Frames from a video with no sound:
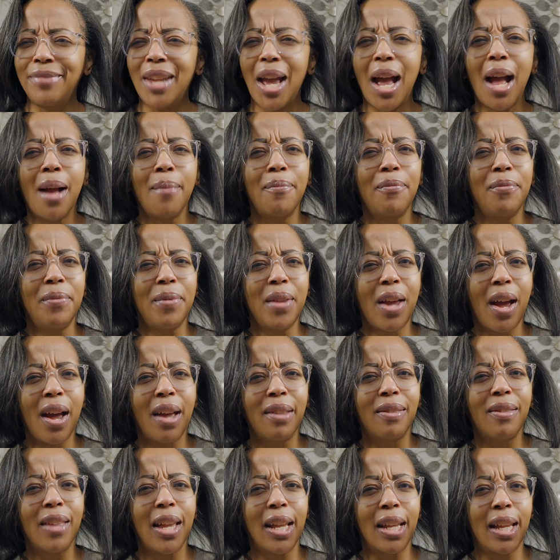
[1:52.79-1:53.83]
I'm
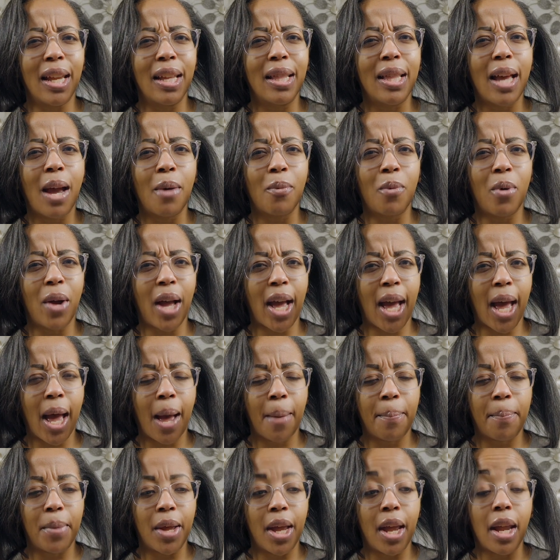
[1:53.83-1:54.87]
not thinking that will
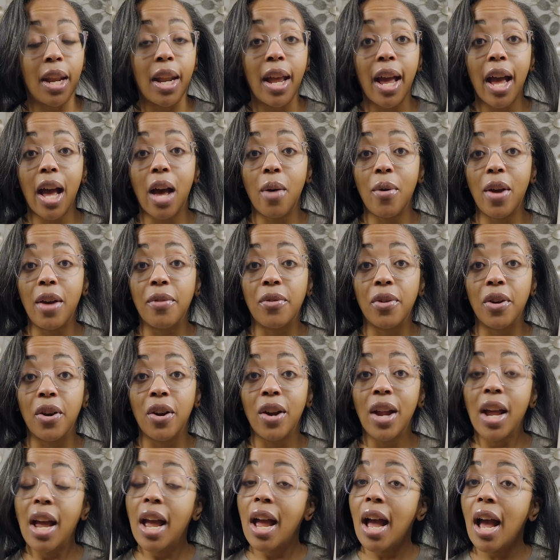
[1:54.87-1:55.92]
happen.
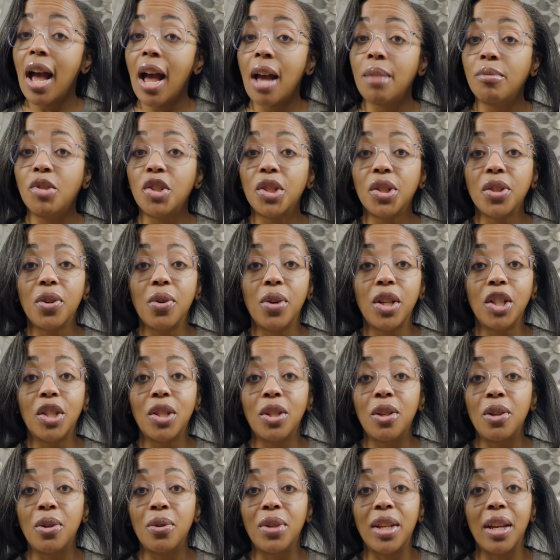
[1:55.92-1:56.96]
However, I'm just going
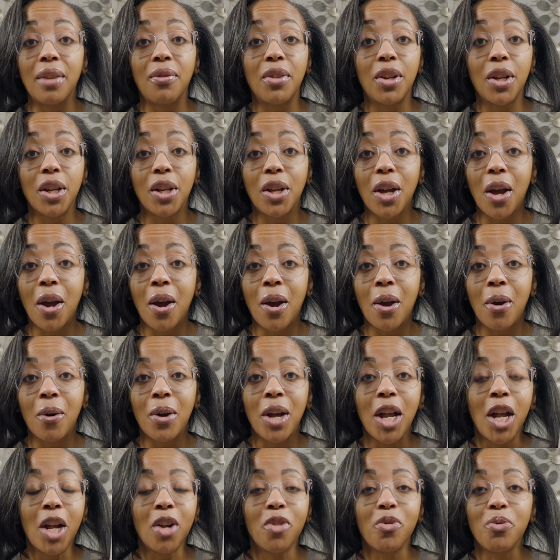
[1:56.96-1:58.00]
to give it a
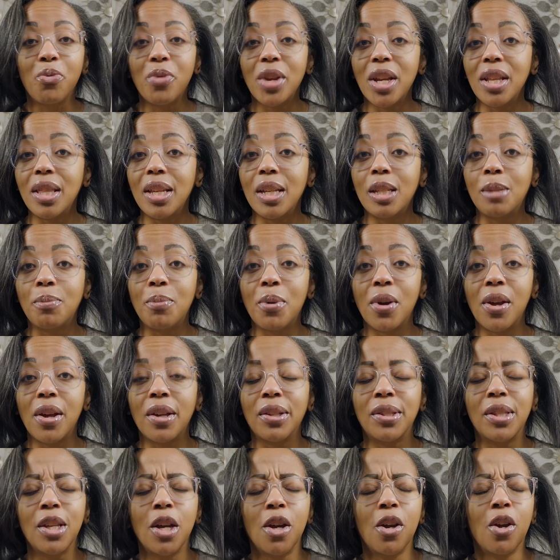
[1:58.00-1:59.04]
go, read these
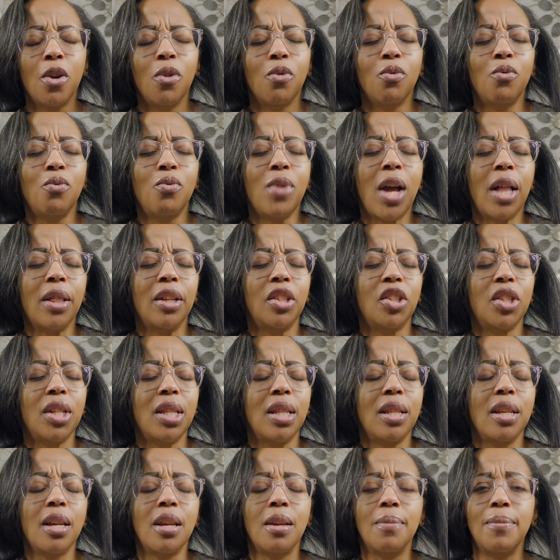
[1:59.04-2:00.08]
books, relish
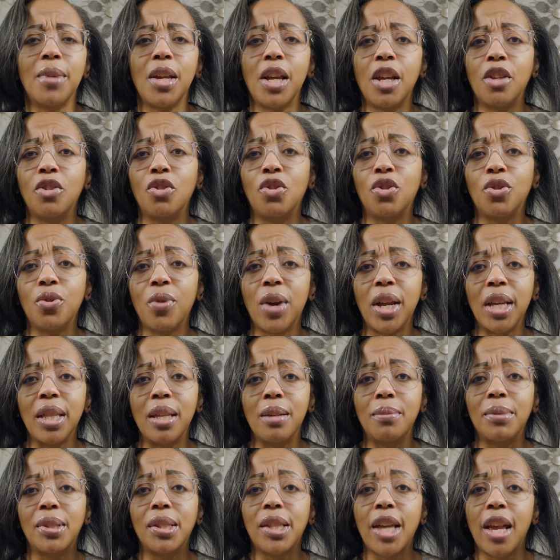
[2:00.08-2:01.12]
in them, enjoy
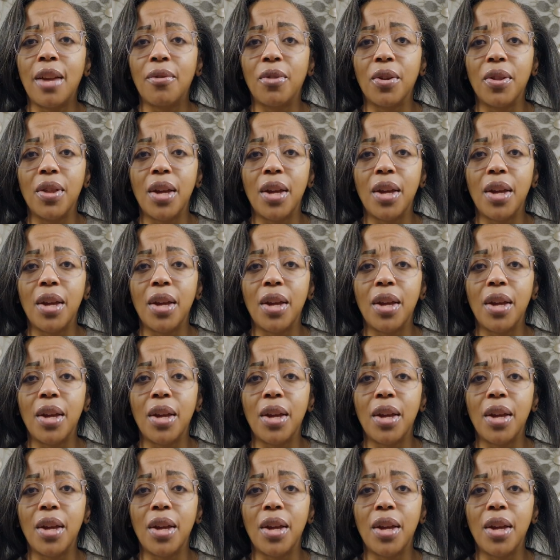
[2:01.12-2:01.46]
them, savor